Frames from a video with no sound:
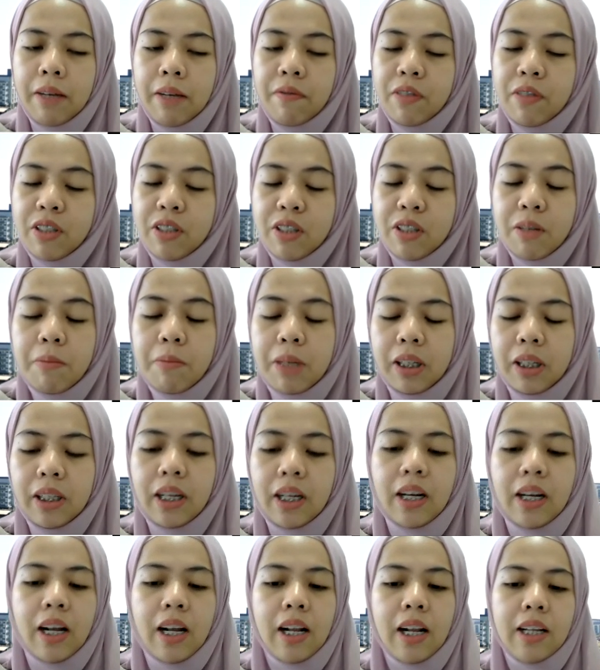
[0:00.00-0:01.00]
feasibility
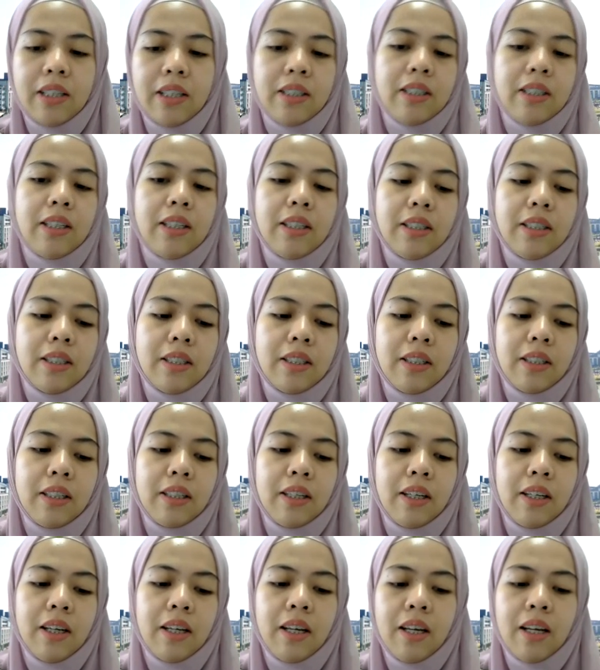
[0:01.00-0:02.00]
analysis,
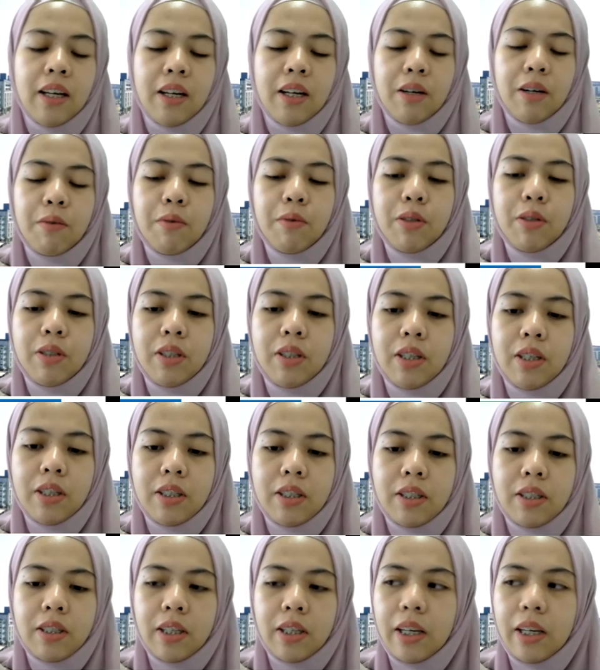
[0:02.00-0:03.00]
which
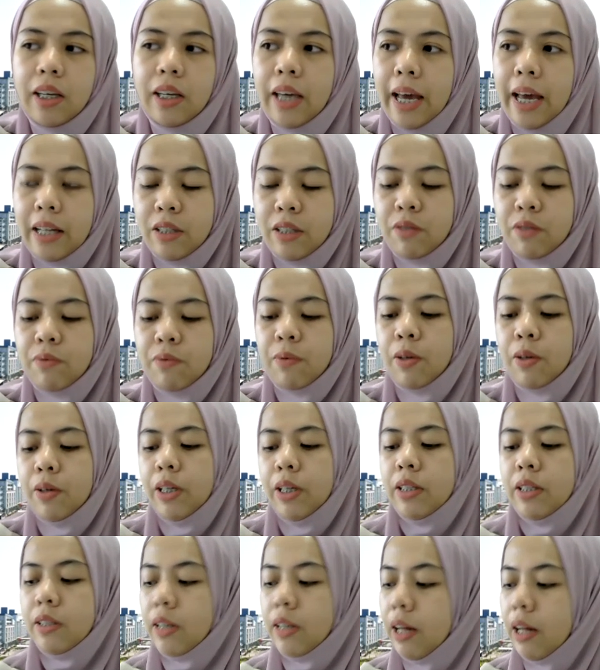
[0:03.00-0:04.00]
is cash flow
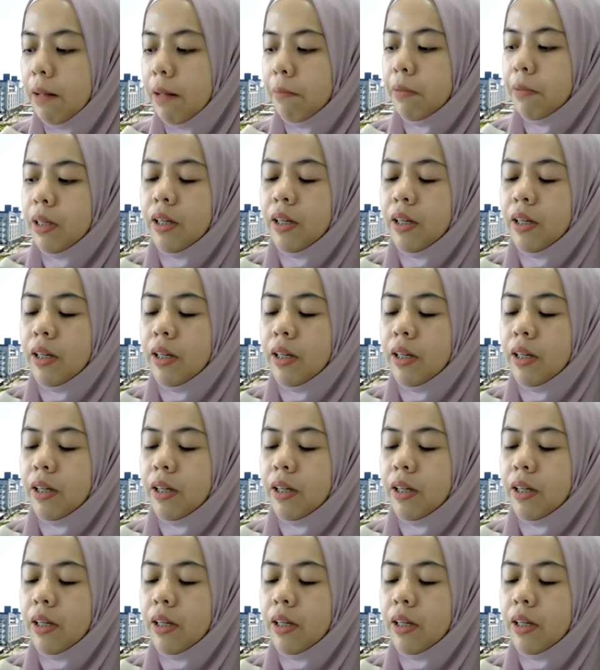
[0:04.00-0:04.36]
itself.